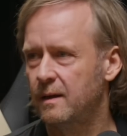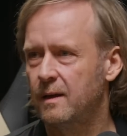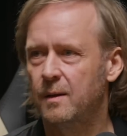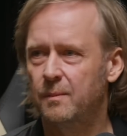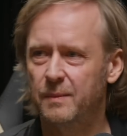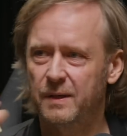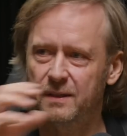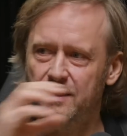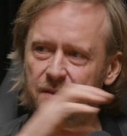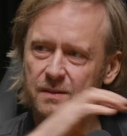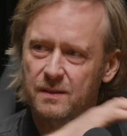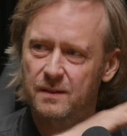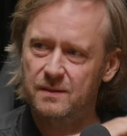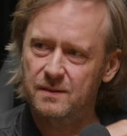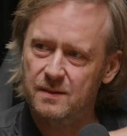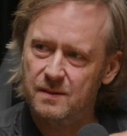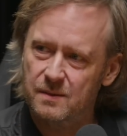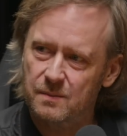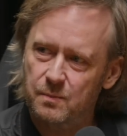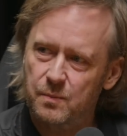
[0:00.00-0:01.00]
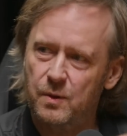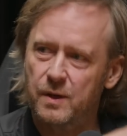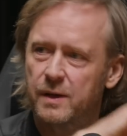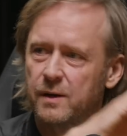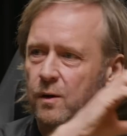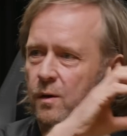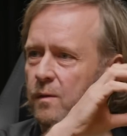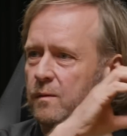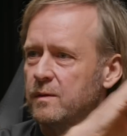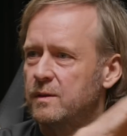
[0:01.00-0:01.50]
but it's spread
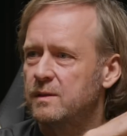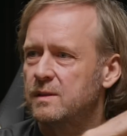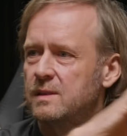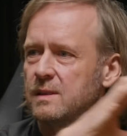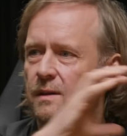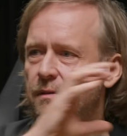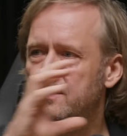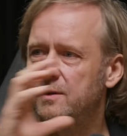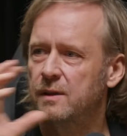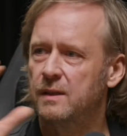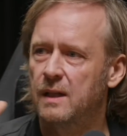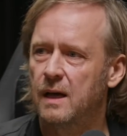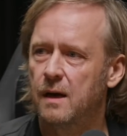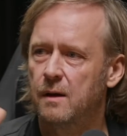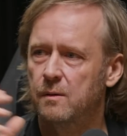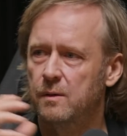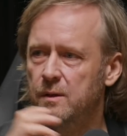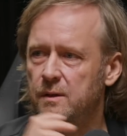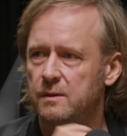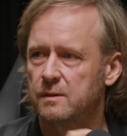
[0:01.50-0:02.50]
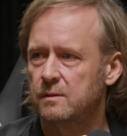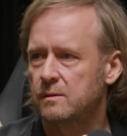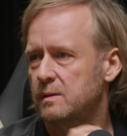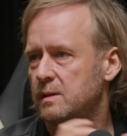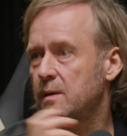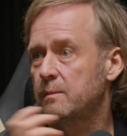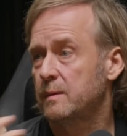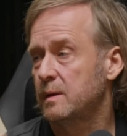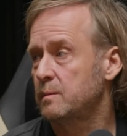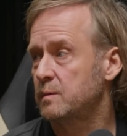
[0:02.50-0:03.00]
over several hours. So
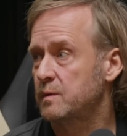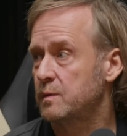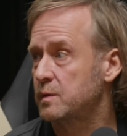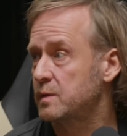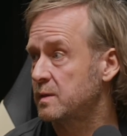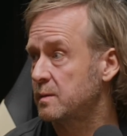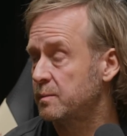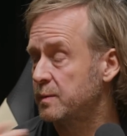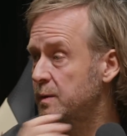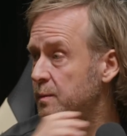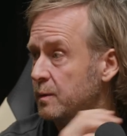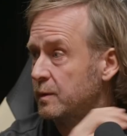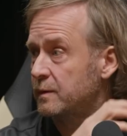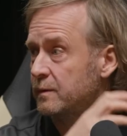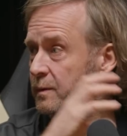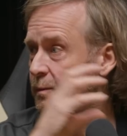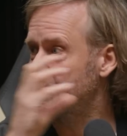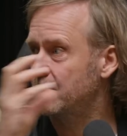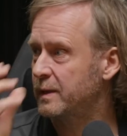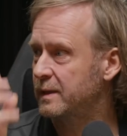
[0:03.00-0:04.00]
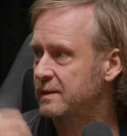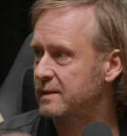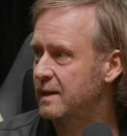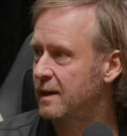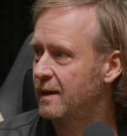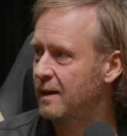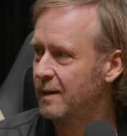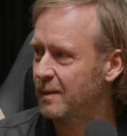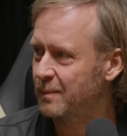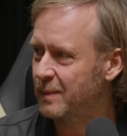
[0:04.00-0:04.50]
sometimes for some people, even weeks.
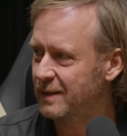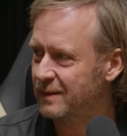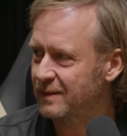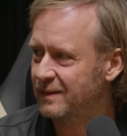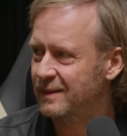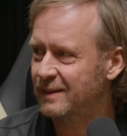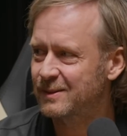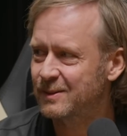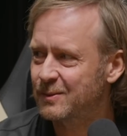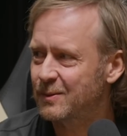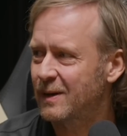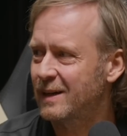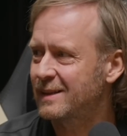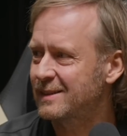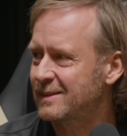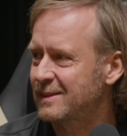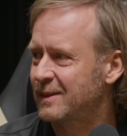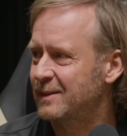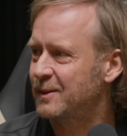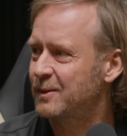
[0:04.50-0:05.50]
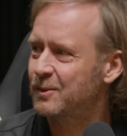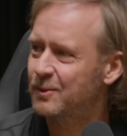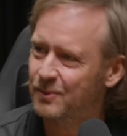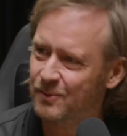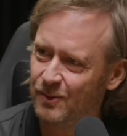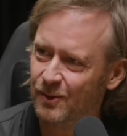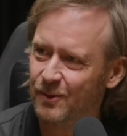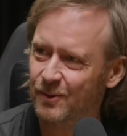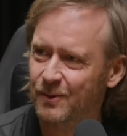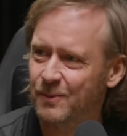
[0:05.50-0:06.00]
But this quest, and then you
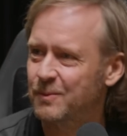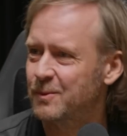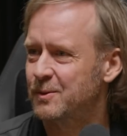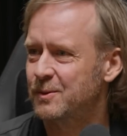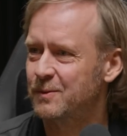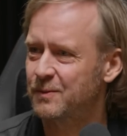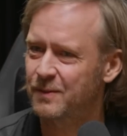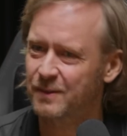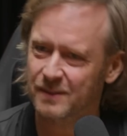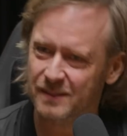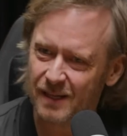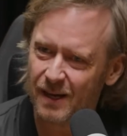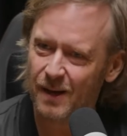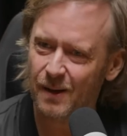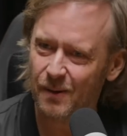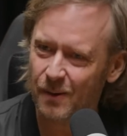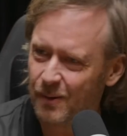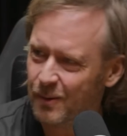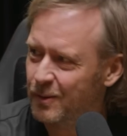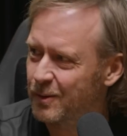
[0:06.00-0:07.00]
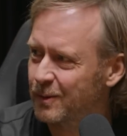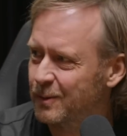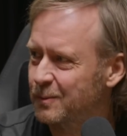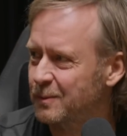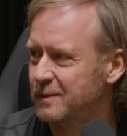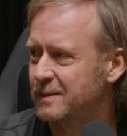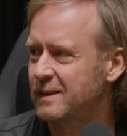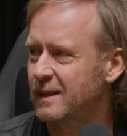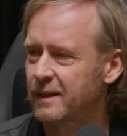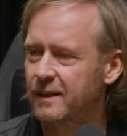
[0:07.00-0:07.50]
talk with your friends, oh, how cool. It
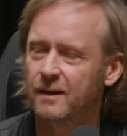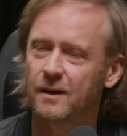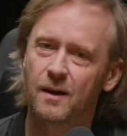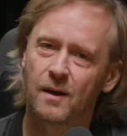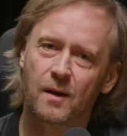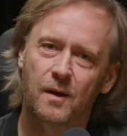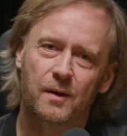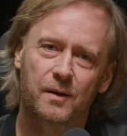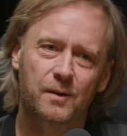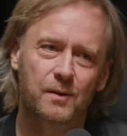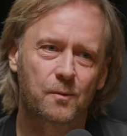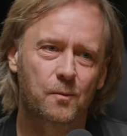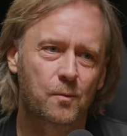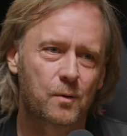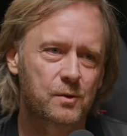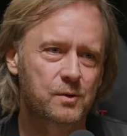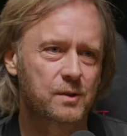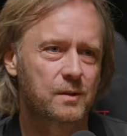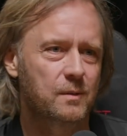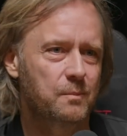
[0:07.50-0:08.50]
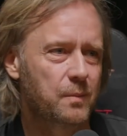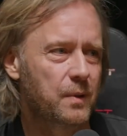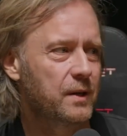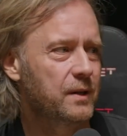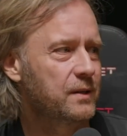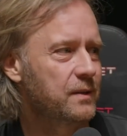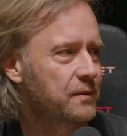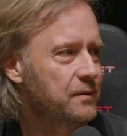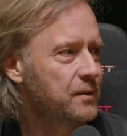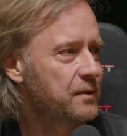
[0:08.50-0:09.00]
was like, watching
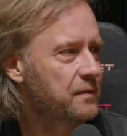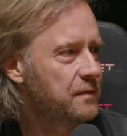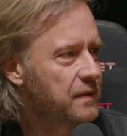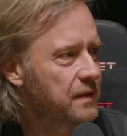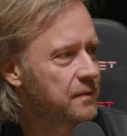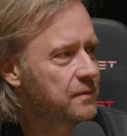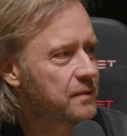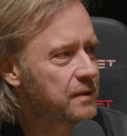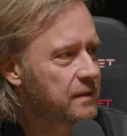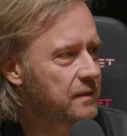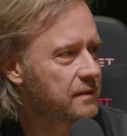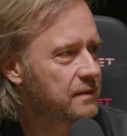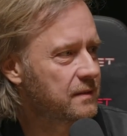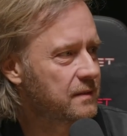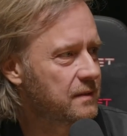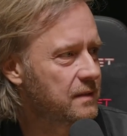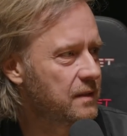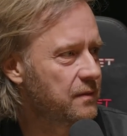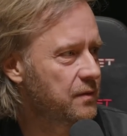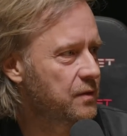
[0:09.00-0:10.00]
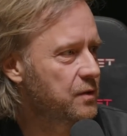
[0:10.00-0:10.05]
part of your favorite TV